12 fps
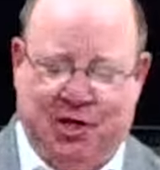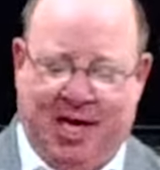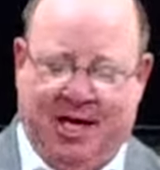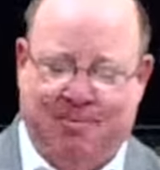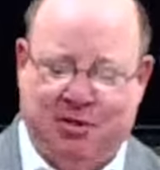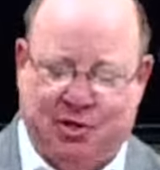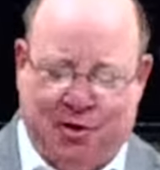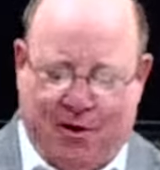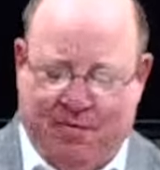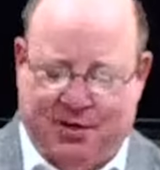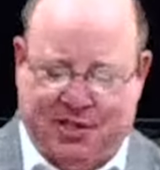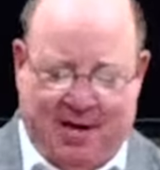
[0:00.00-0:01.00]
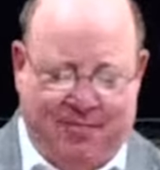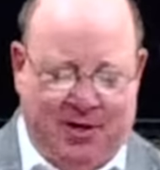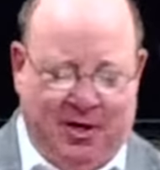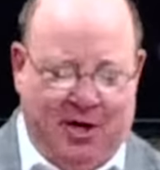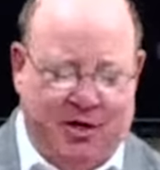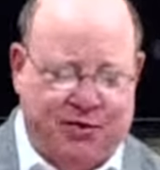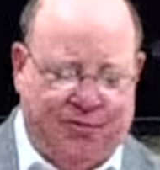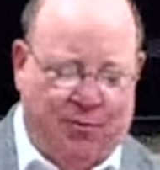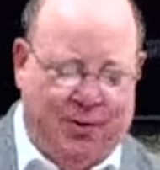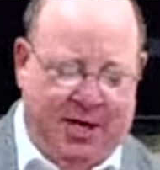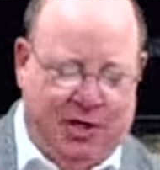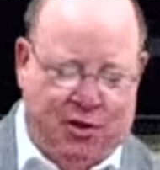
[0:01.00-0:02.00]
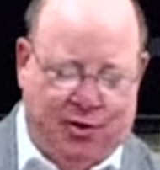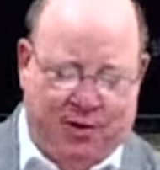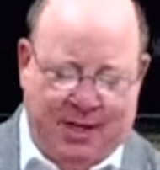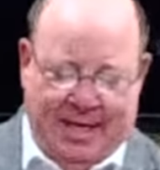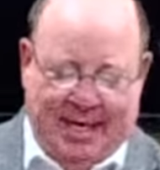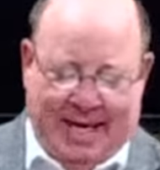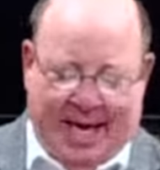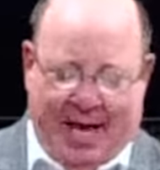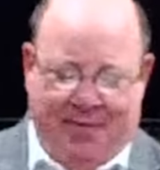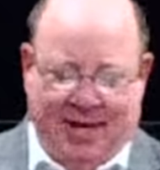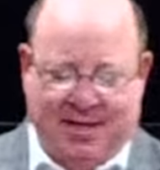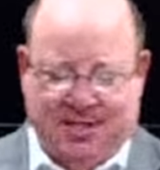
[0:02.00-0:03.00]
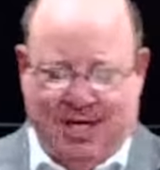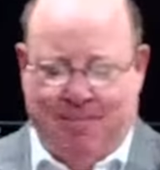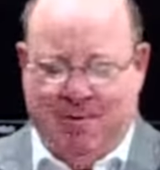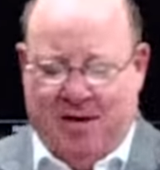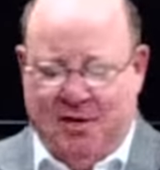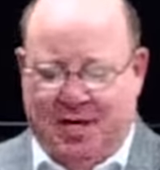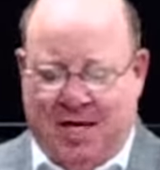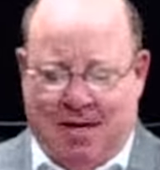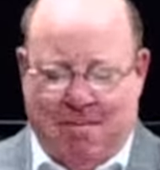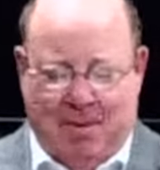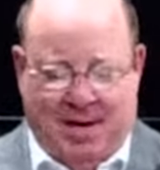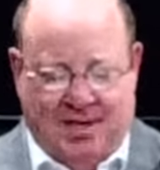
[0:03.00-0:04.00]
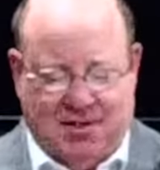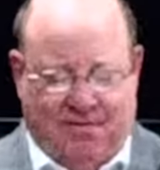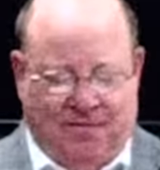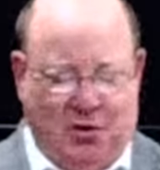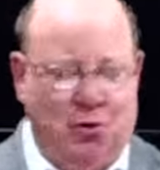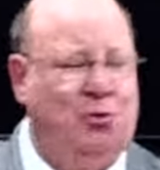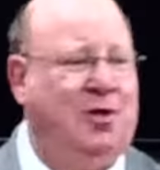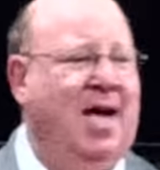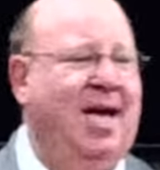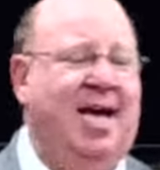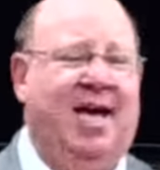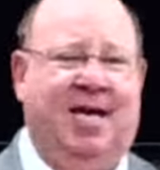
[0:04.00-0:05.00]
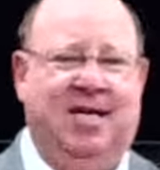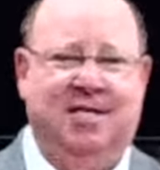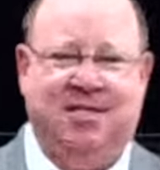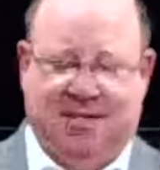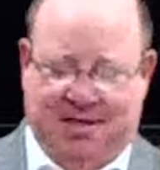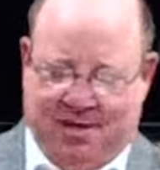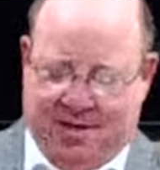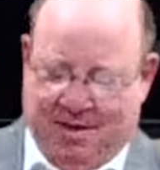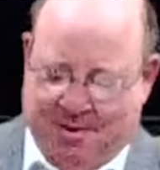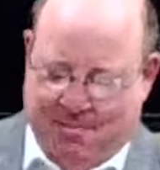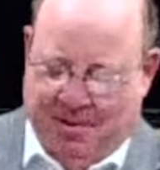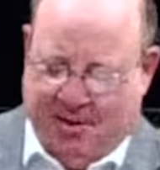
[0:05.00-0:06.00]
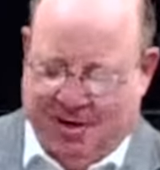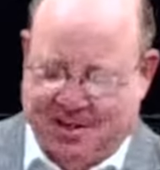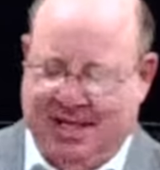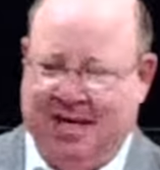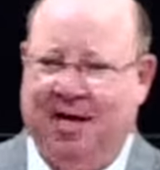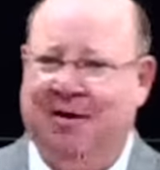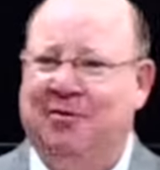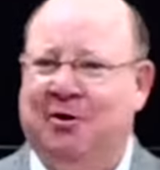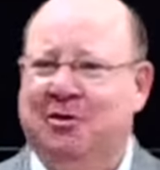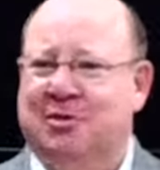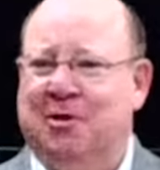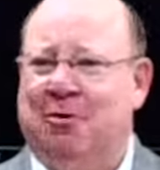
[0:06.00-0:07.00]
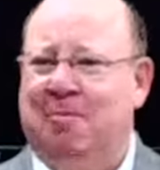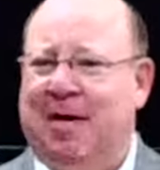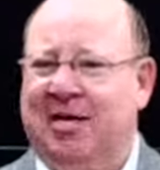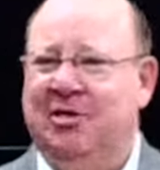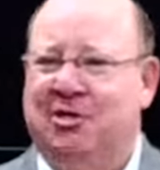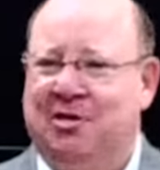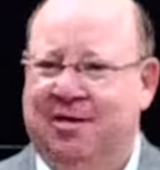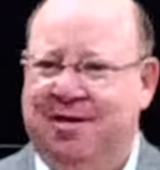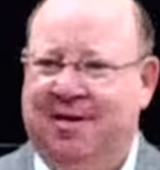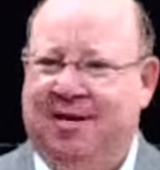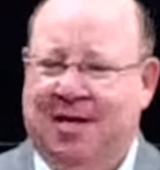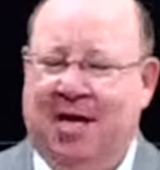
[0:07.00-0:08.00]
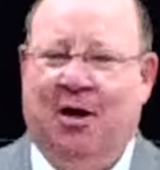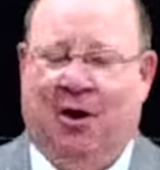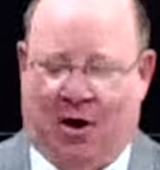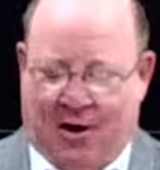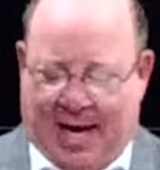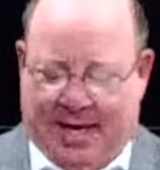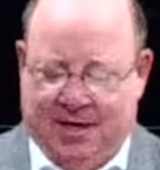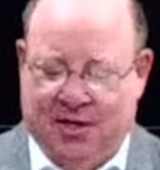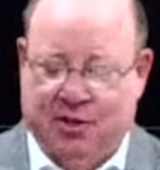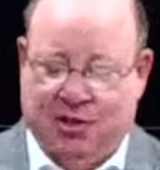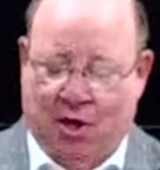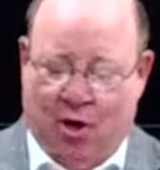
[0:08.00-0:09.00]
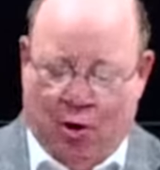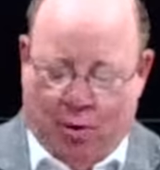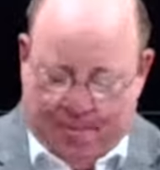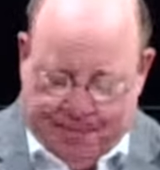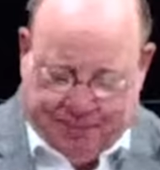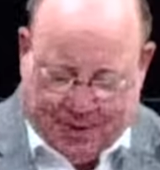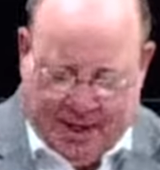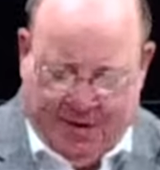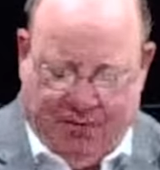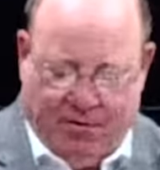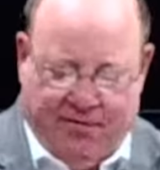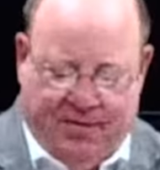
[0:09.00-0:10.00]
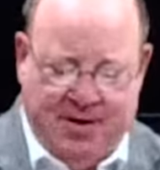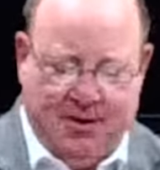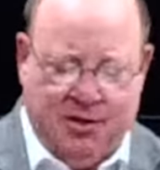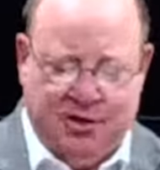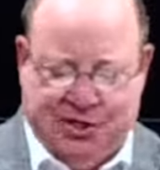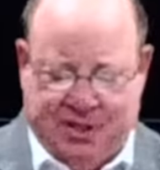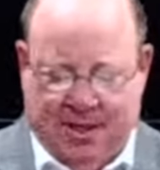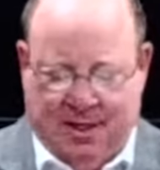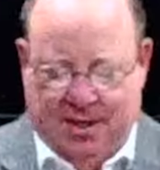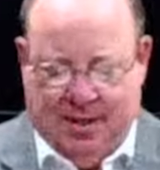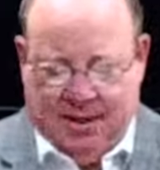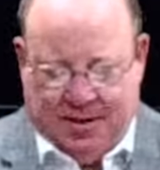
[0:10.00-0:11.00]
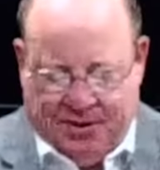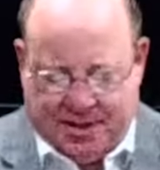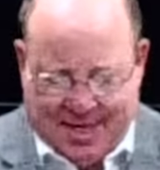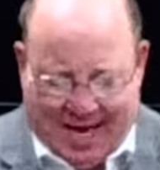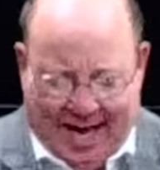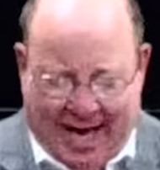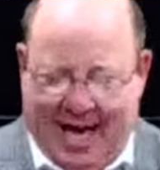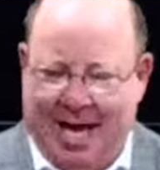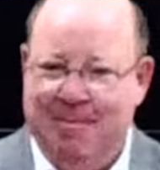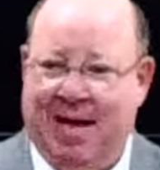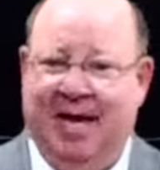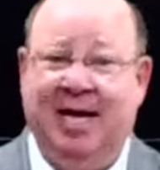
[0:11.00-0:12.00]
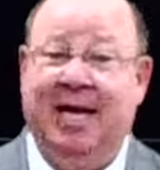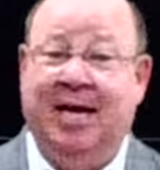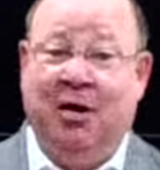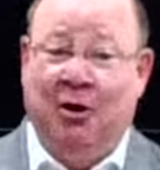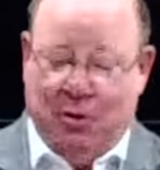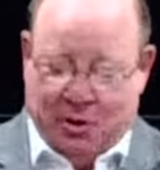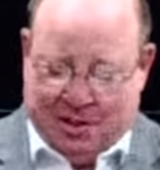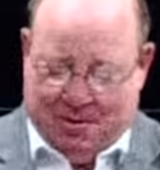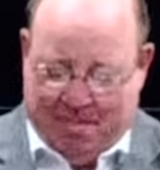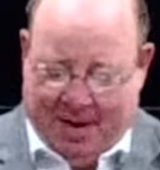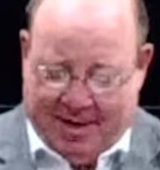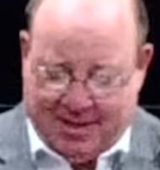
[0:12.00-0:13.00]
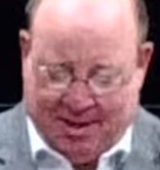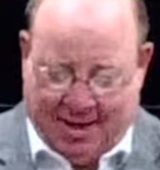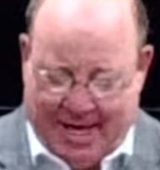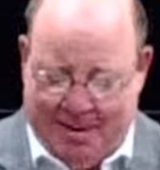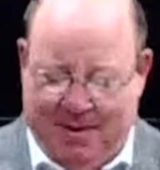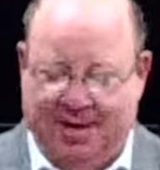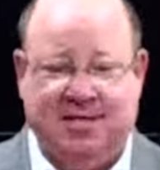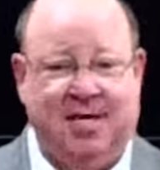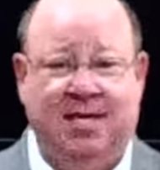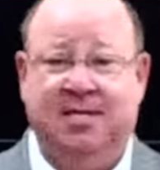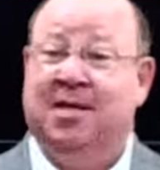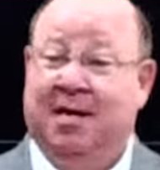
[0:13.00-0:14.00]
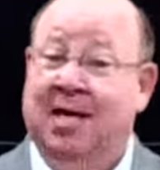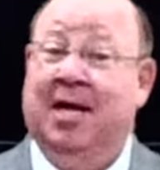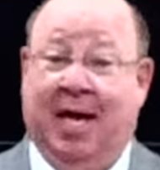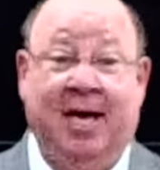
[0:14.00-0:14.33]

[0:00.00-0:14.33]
that Jacob served 7 years for Rachel, and they seemed unto him but as a few days, because he loved her so much. All right, so he fulfills the time, and he goes back to Laban and says,